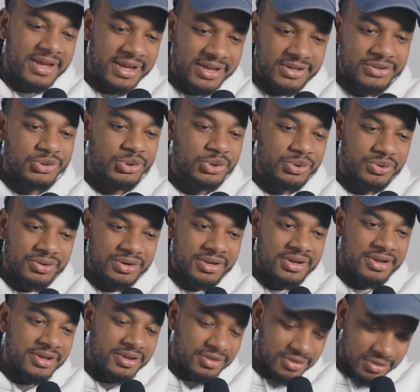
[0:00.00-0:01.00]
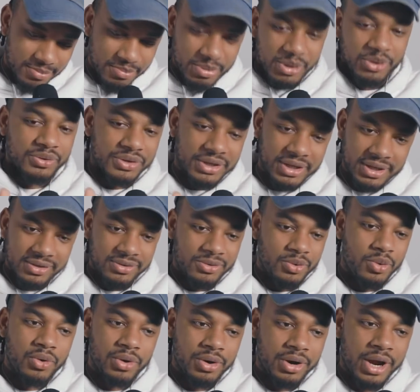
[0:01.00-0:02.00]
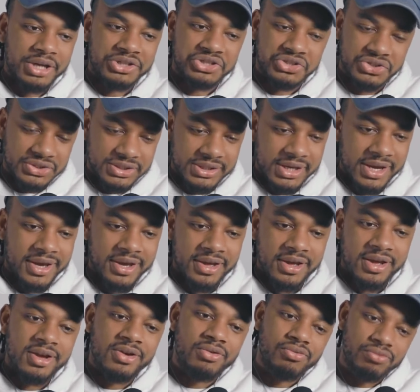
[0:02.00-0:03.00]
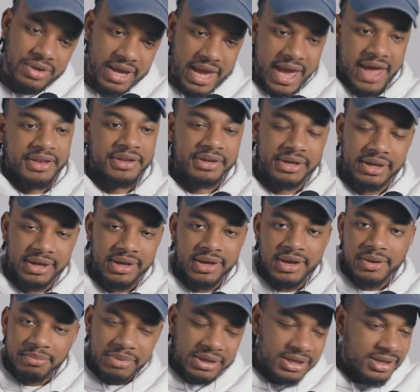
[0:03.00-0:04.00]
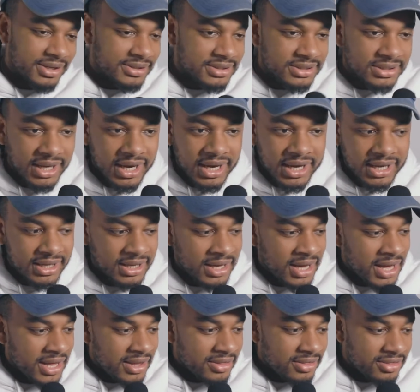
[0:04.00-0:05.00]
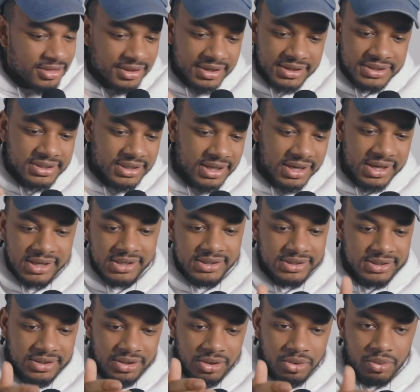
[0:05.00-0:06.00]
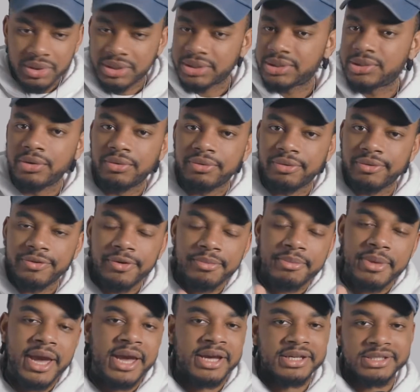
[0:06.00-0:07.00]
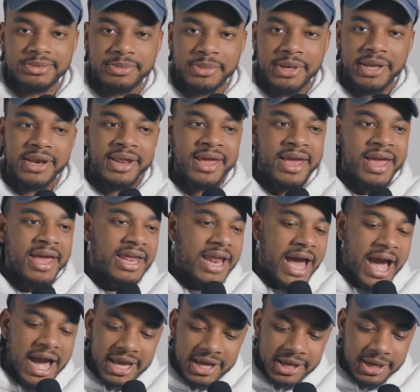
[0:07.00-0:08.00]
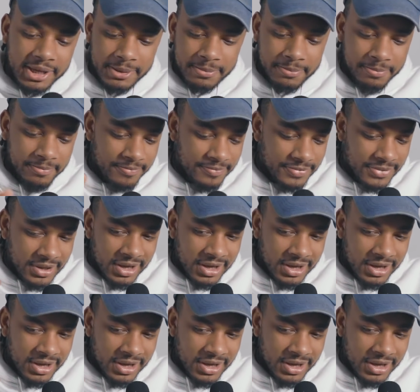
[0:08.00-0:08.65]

entered the building, or I should say, reality. Because, like, this is the Quicksilver from X-Men. I am